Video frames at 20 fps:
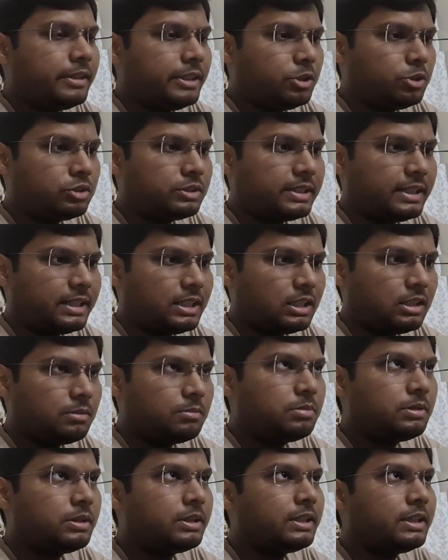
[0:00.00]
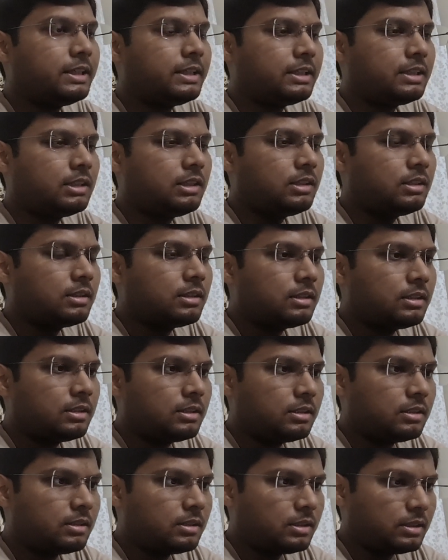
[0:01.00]
We use GitHub here.
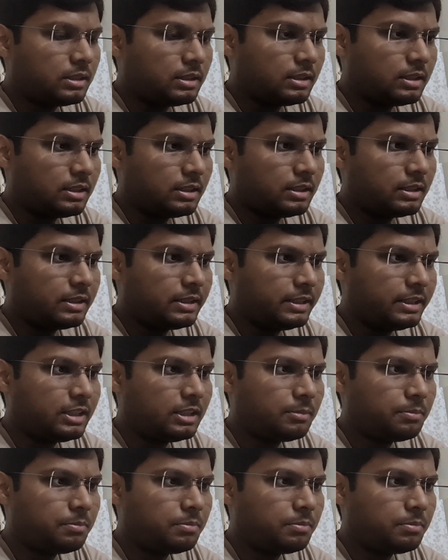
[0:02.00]
GitHub.